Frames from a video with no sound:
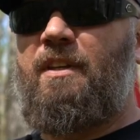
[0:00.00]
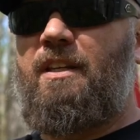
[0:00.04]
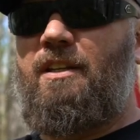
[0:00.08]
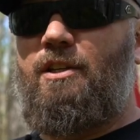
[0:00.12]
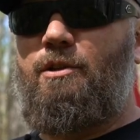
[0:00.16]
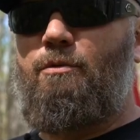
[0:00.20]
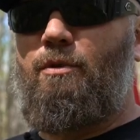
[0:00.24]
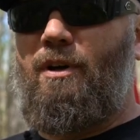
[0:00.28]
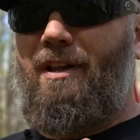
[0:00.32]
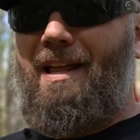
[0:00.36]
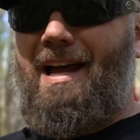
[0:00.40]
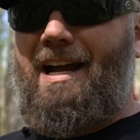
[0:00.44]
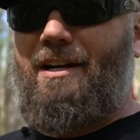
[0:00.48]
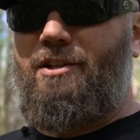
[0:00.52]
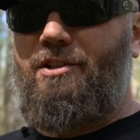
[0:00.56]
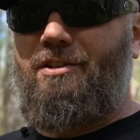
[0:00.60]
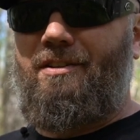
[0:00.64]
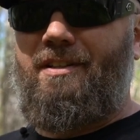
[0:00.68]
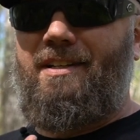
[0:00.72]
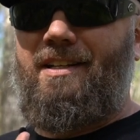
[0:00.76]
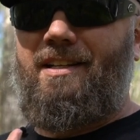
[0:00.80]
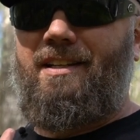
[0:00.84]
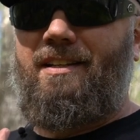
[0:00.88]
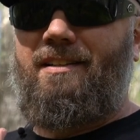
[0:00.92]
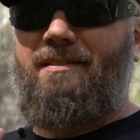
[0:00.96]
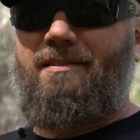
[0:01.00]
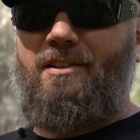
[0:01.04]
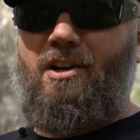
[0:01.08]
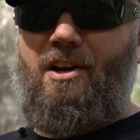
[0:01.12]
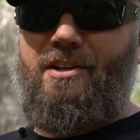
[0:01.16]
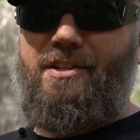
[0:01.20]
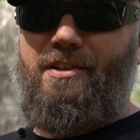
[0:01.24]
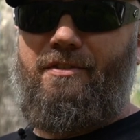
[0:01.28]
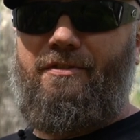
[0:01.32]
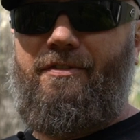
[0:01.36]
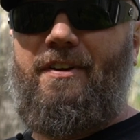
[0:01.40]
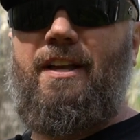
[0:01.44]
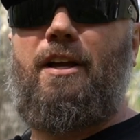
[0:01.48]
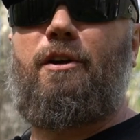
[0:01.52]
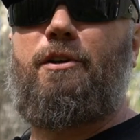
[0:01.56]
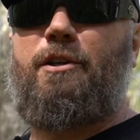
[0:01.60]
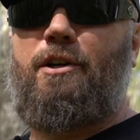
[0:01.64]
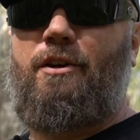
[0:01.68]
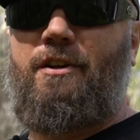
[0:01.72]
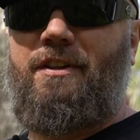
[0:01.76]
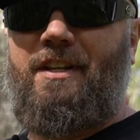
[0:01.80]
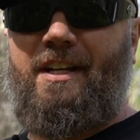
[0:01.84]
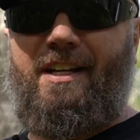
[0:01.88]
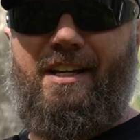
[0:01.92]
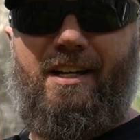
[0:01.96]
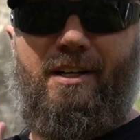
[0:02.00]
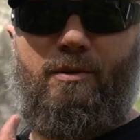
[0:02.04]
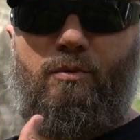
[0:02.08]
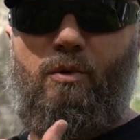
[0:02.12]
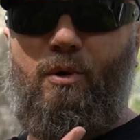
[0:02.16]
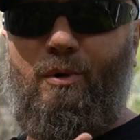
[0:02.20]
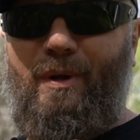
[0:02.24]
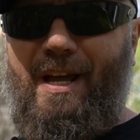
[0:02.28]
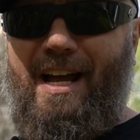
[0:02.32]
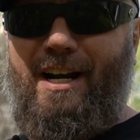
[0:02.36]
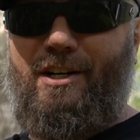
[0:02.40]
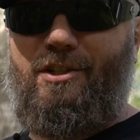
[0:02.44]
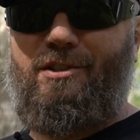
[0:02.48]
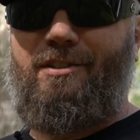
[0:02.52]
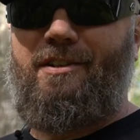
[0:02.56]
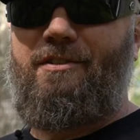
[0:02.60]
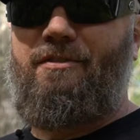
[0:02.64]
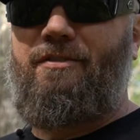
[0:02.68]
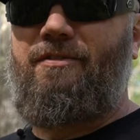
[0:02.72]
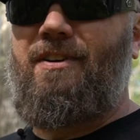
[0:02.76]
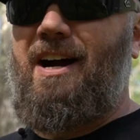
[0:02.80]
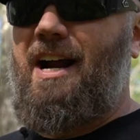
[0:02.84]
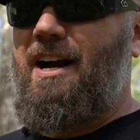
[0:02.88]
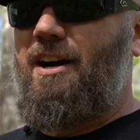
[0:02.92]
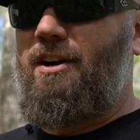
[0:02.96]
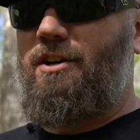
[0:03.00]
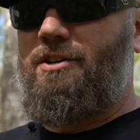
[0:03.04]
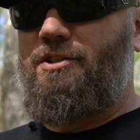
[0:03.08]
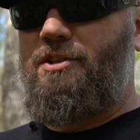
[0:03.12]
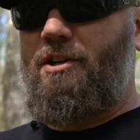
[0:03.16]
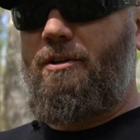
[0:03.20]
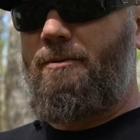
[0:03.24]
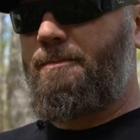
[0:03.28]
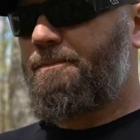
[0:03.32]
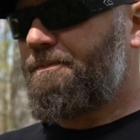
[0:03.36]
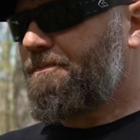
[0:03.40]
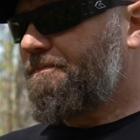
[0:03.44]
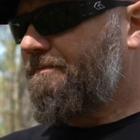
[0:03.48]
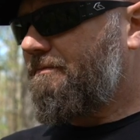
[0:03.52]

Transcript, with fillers: you will actually cause a failure and the gun won't actually fire. So